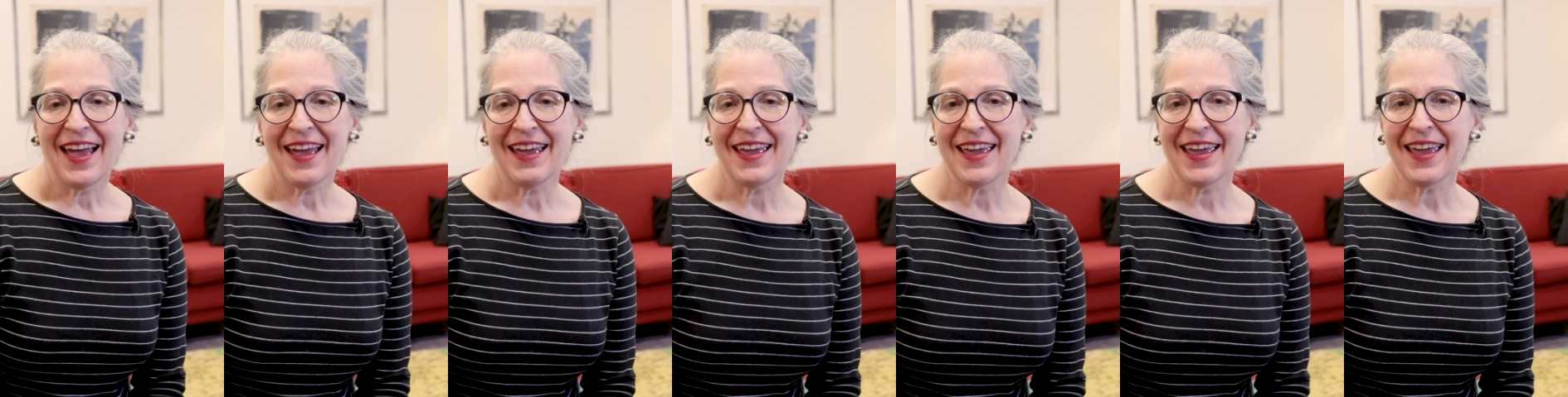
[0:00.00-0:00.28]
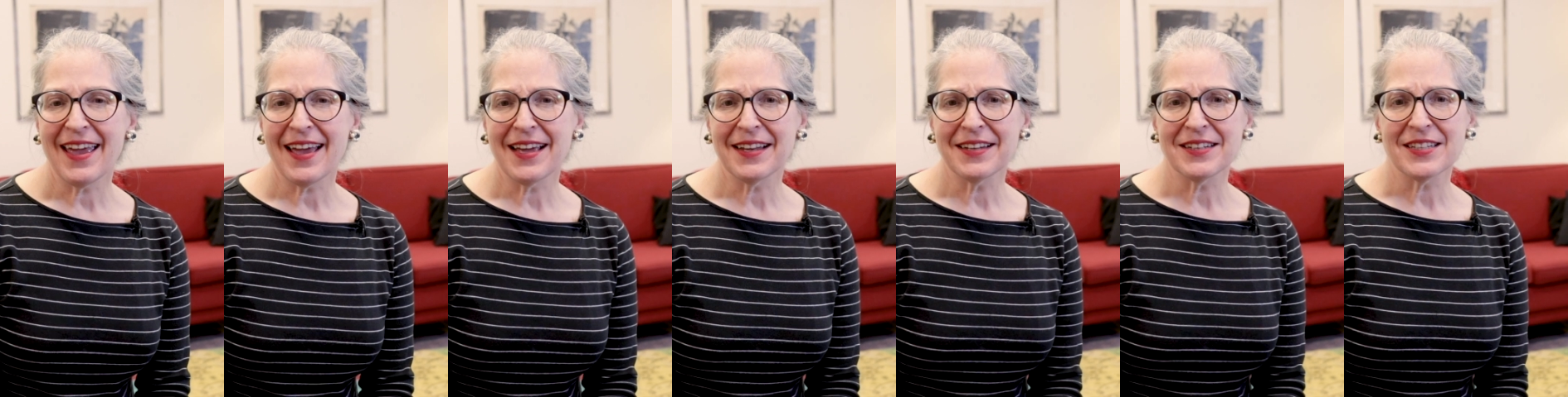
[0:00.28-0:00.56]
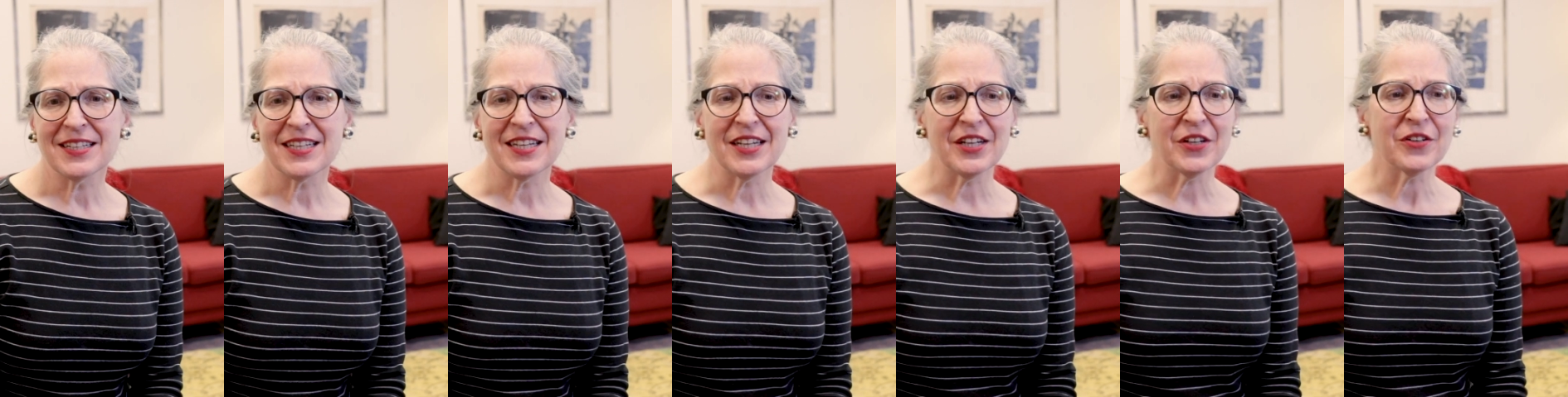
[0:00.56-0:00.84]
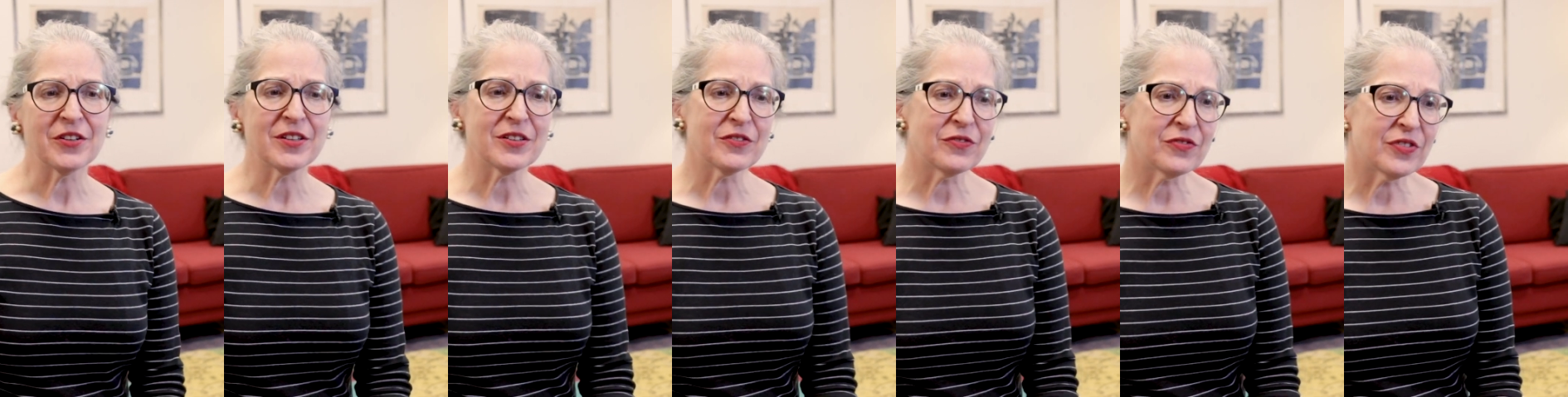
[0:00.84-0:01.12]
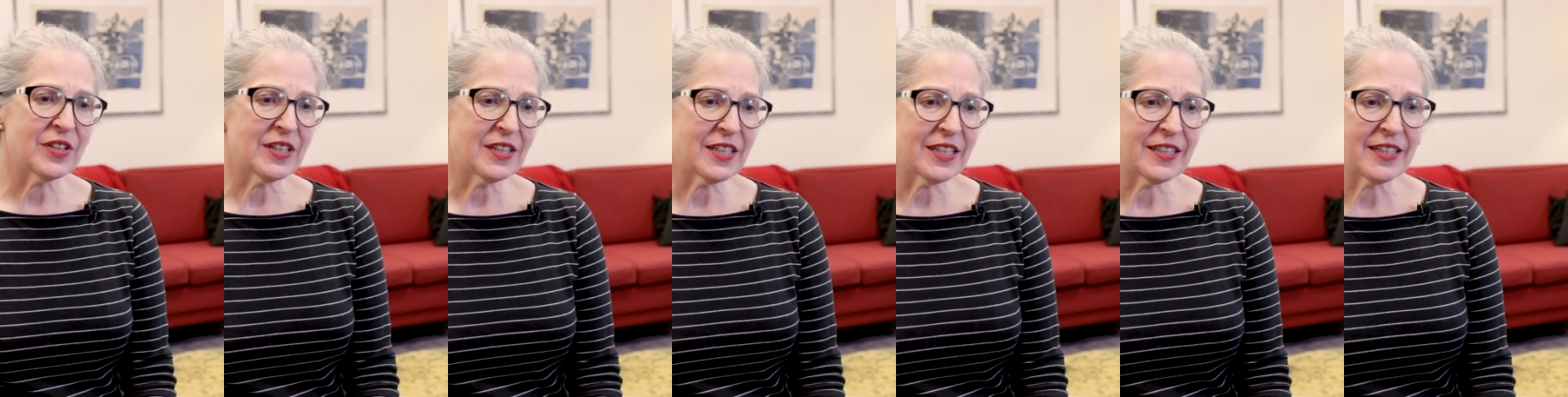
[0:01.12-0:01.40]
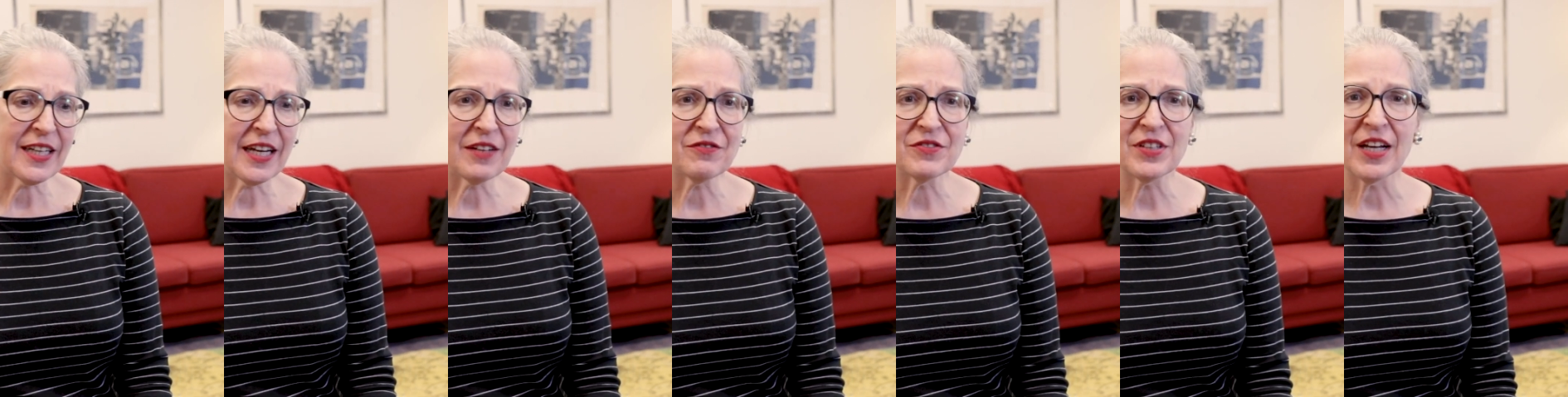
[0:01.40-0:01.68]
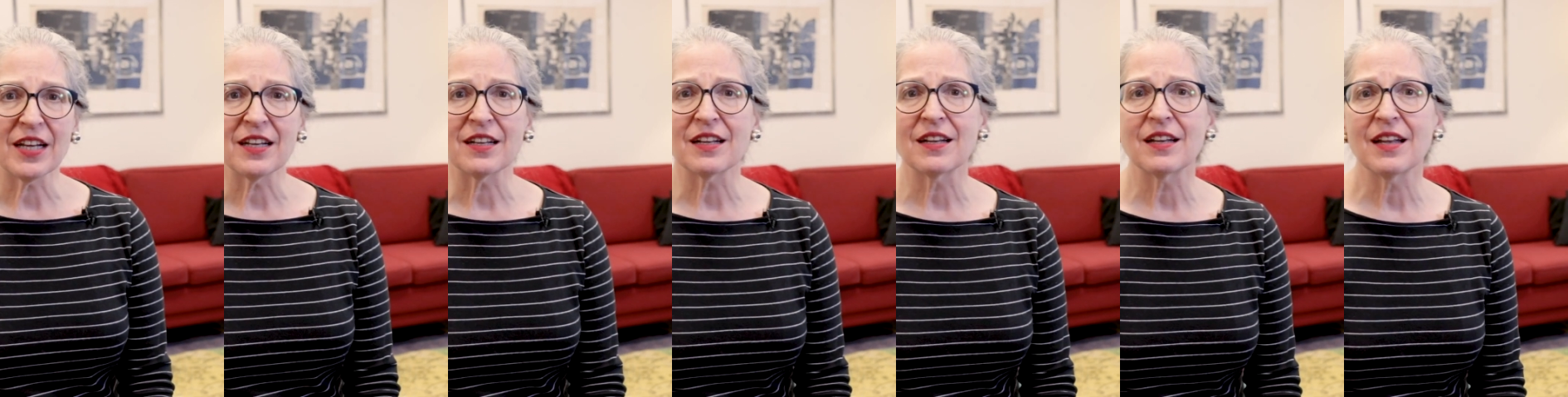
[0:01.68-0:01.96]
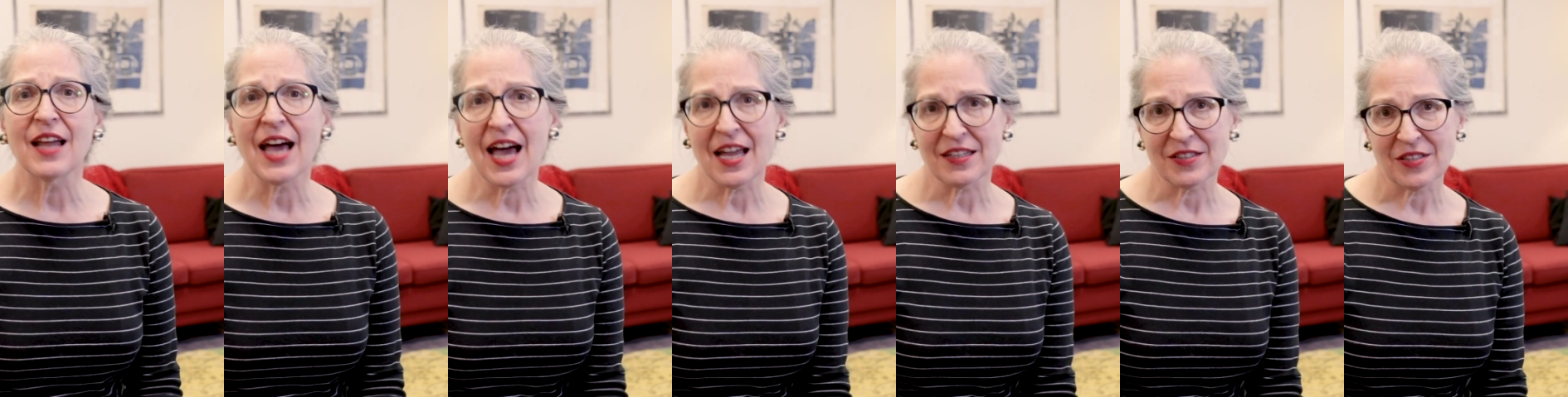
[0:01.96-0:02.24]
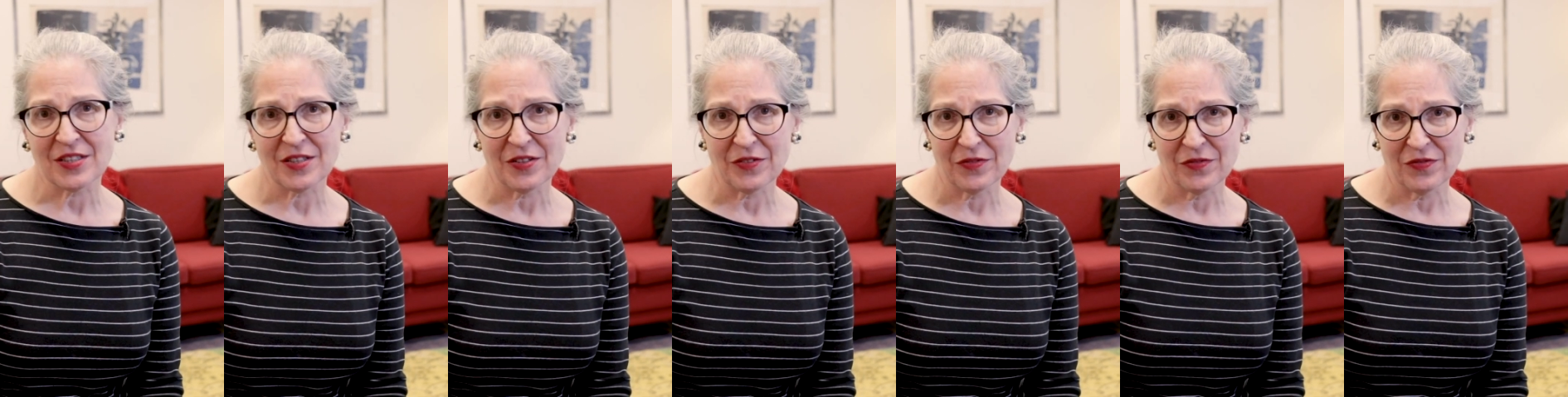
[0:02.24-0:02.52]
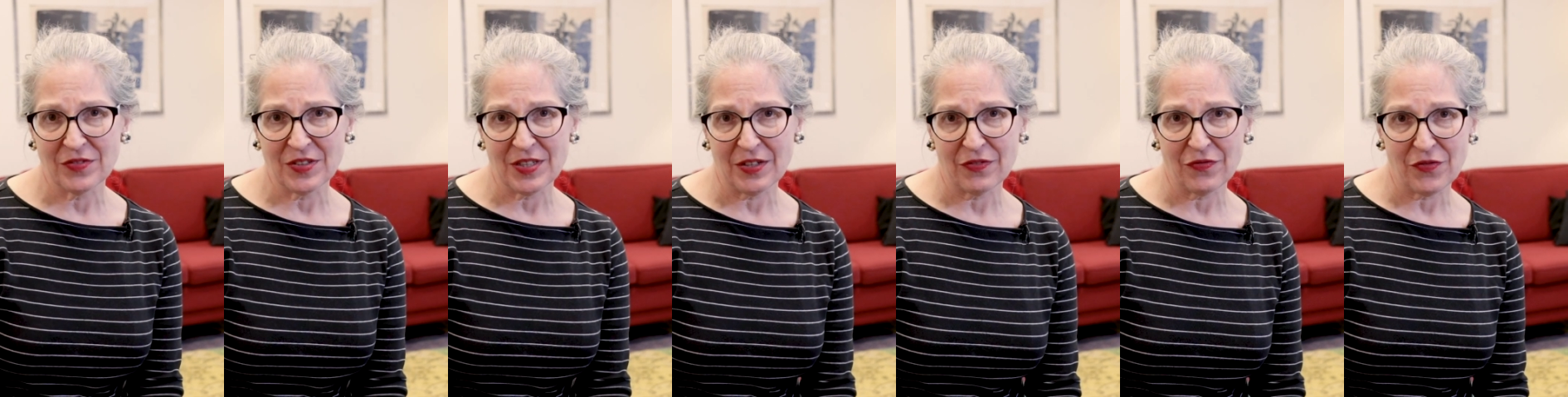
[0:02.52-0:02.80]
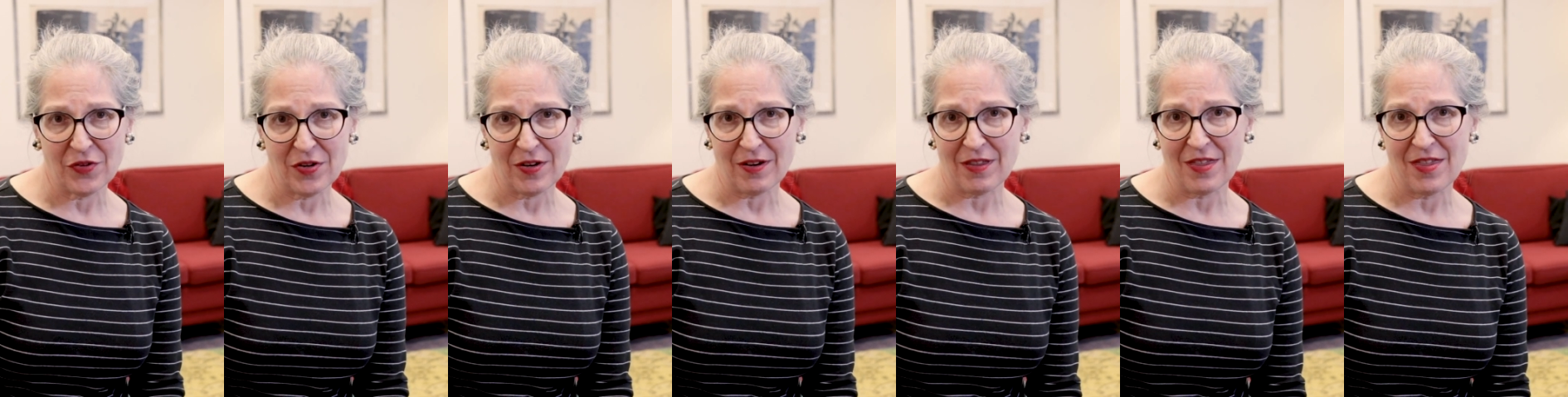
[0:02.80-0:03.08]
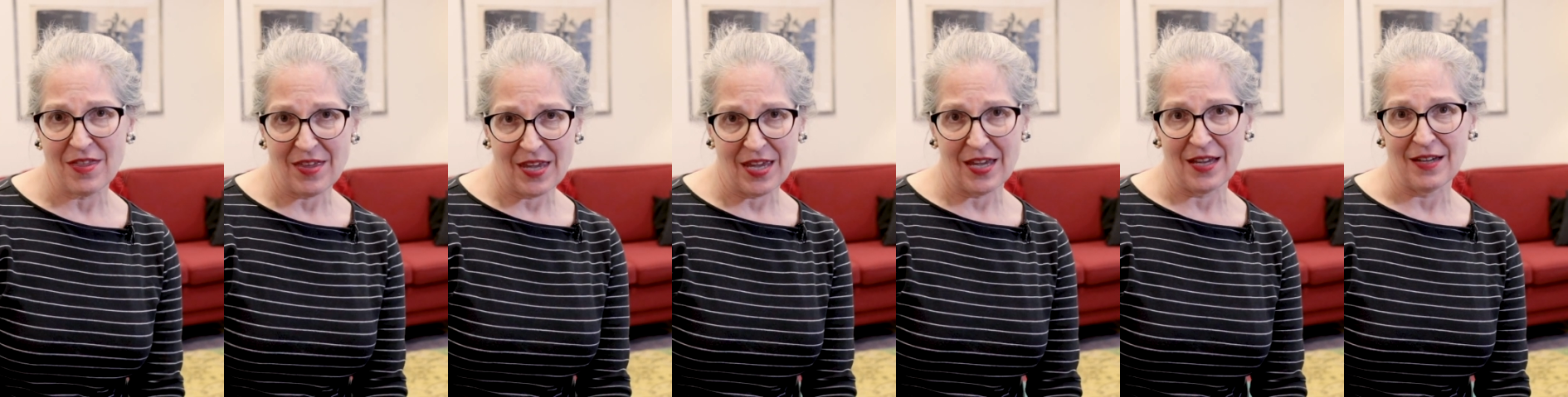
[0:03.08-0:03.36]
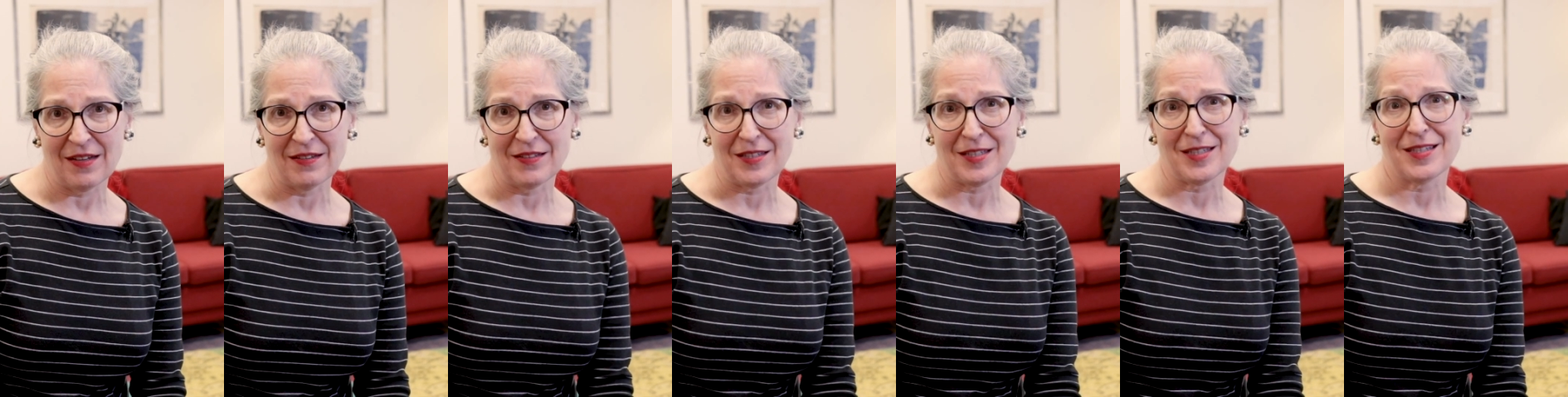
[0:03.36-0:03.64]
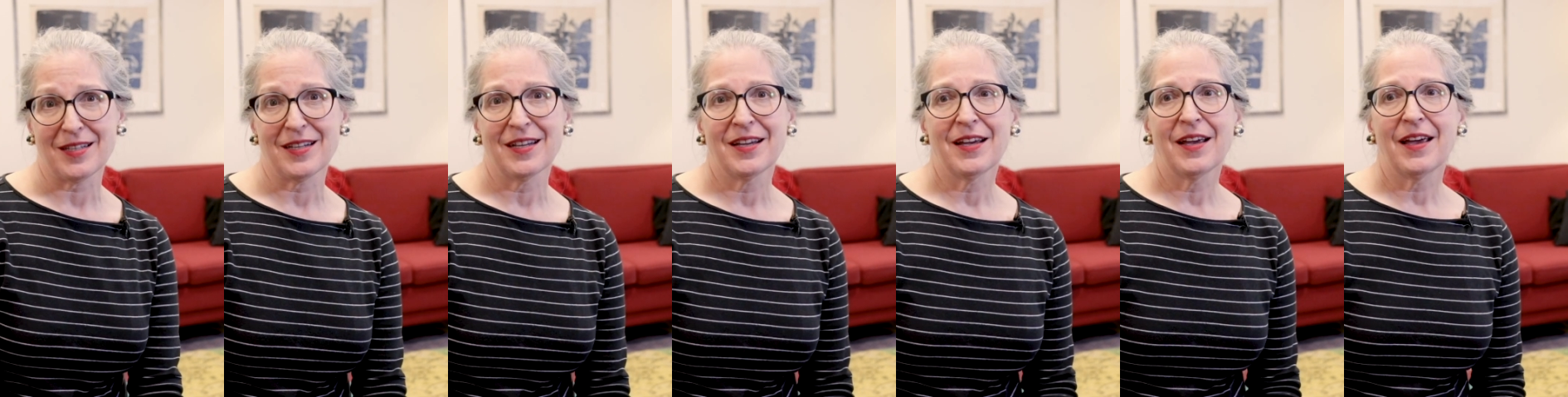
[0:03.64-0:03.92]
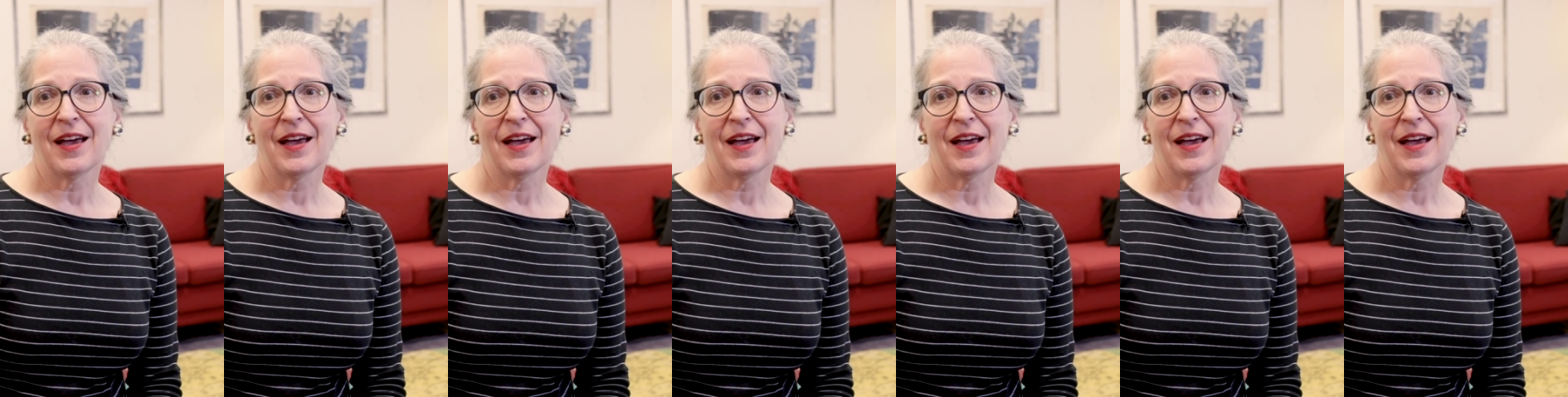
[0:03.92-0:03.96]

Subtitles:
And here in Finland, I've done lots of different things,